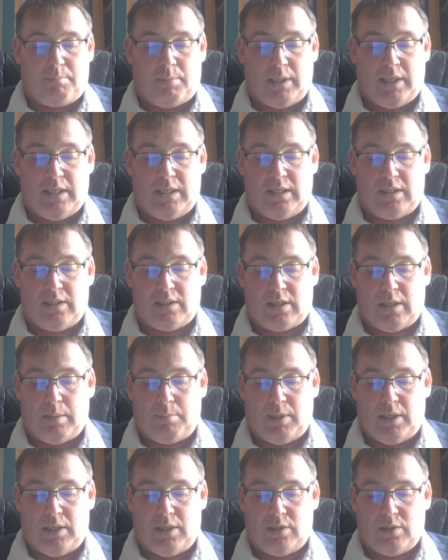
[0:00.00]
pleading
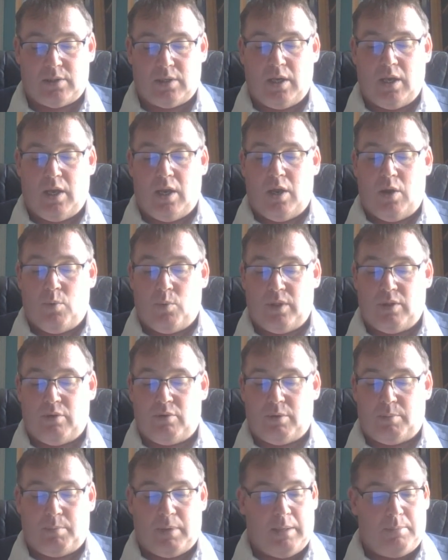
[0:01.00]
sleepiness when
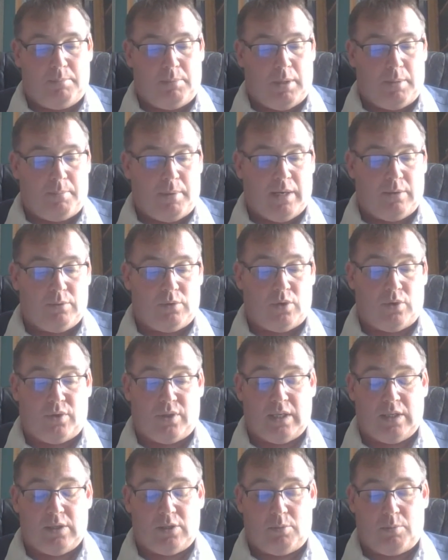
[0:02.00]
there are people about or
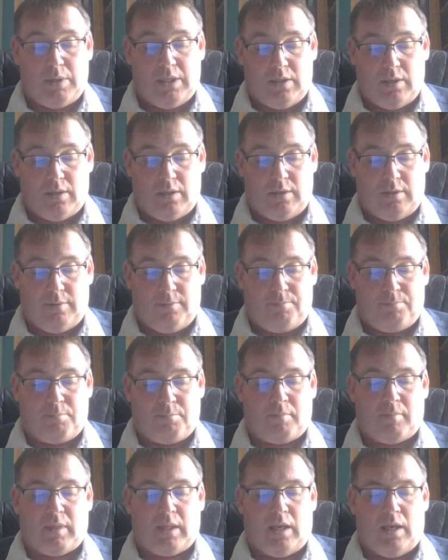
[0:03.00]
things to be done.
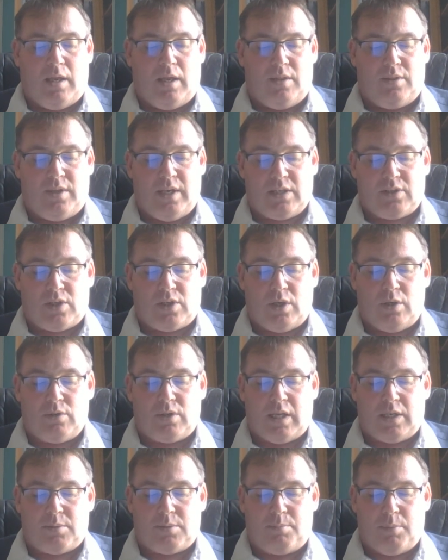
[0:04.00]
The excuse
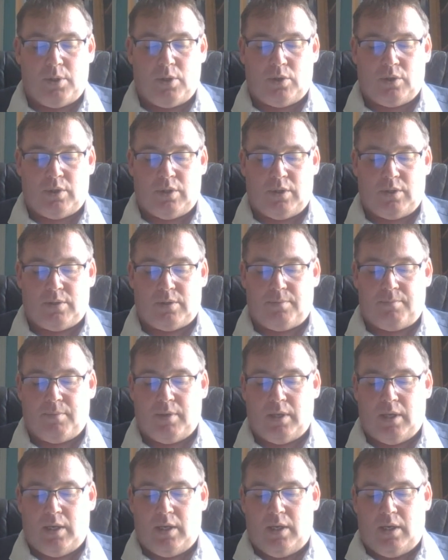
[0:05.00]
gets monotonous.
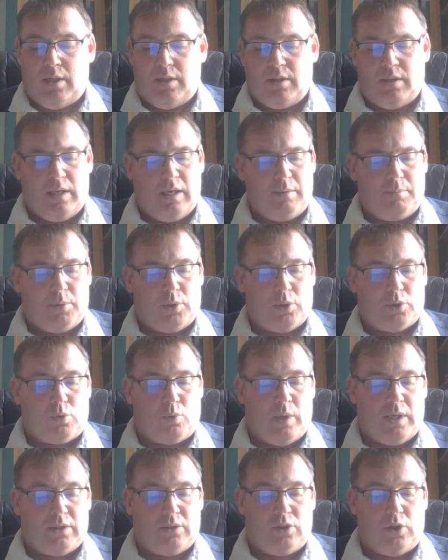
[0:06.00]
The animals
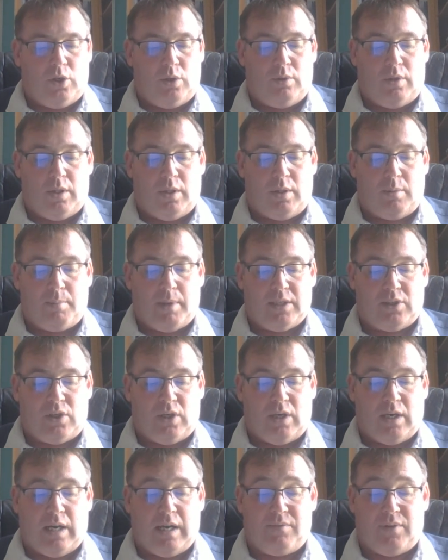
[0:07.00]
well knew that the
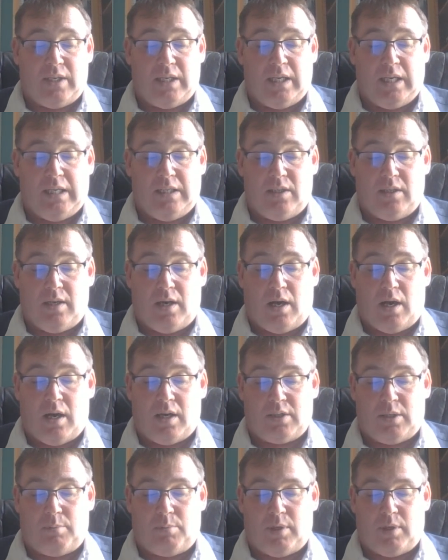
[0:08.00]
badger, having eaten a
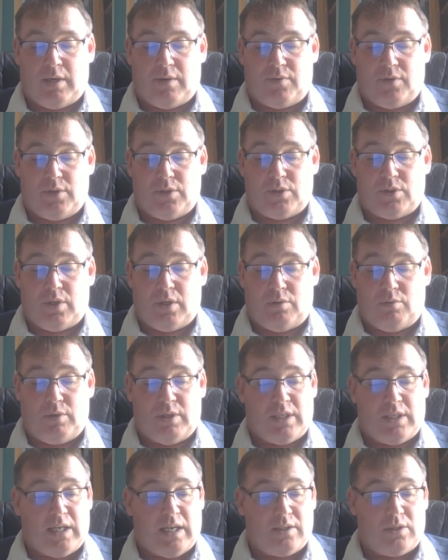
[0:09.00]
hearty breakfast, had
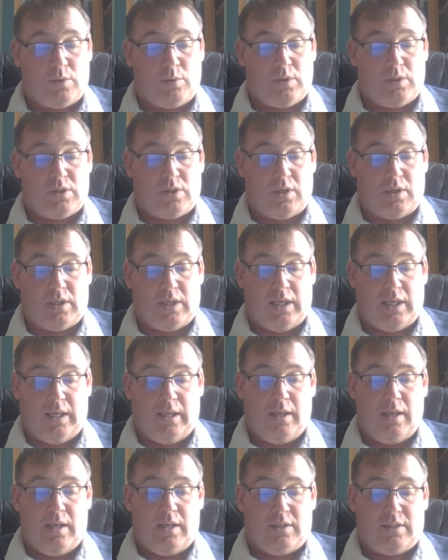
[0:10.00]
retired to his study,
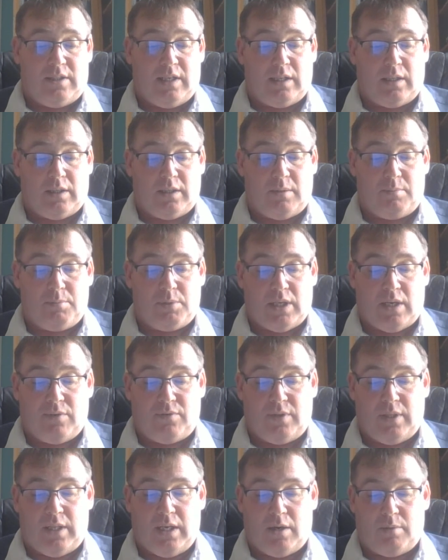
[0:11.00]
settled
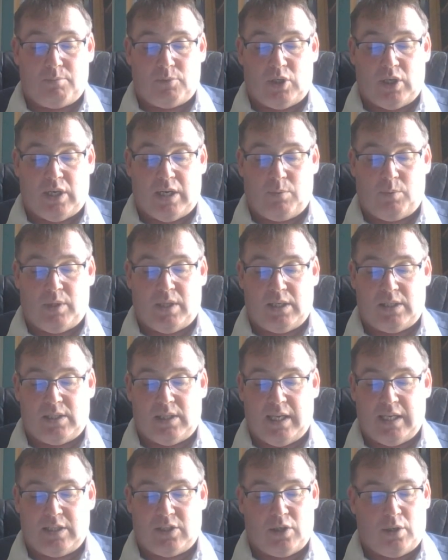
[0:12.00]
himself in the armchair with his
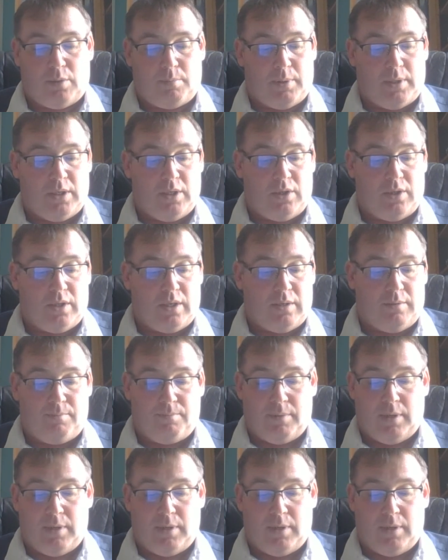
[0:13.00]
legs up another,